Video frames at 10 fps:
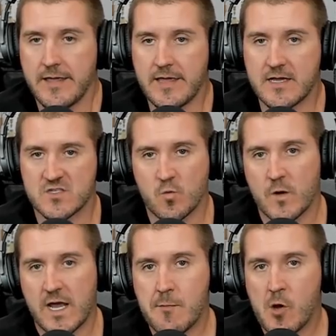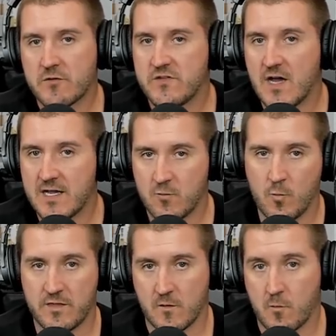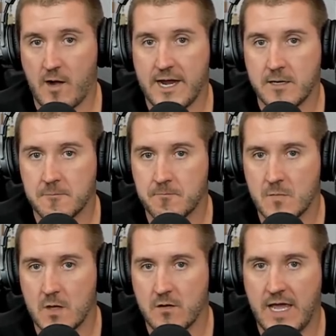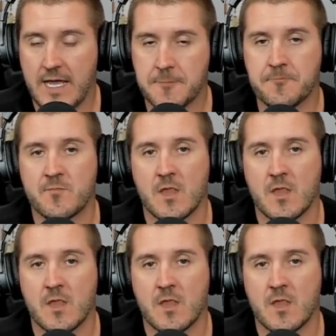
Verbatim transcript: is when I'm all done with a crane, okay,